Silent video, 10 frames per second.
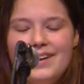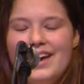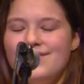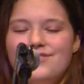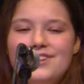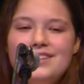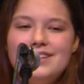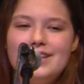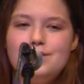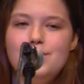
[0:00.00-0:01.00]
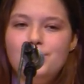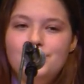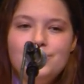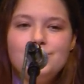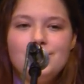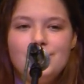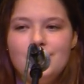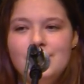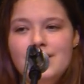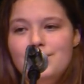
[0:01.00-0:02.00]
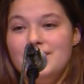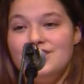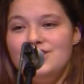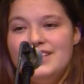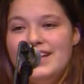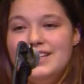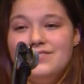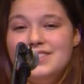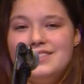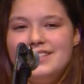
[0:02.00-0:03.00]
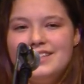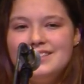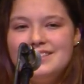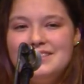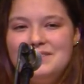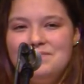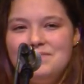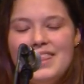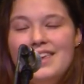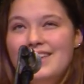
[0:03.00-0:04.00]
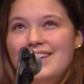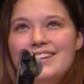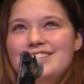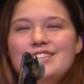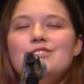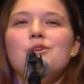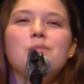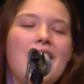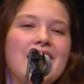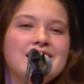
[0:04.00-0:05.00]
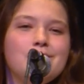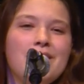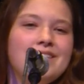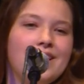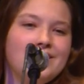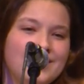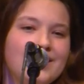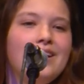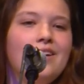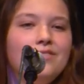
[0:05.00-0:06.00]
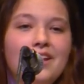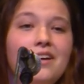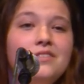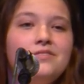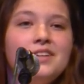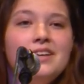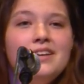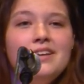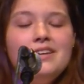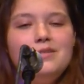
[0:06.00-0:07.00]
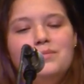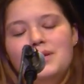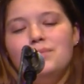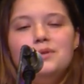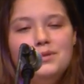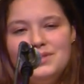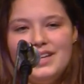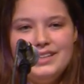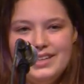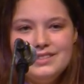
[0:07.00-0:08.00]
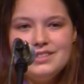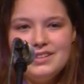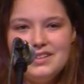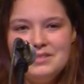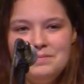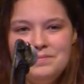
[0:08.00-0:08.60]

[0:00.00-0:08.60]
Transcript: I have a friend that lets people use her because she can't even see it. She is so blinded by the idea of love, and people use that against her.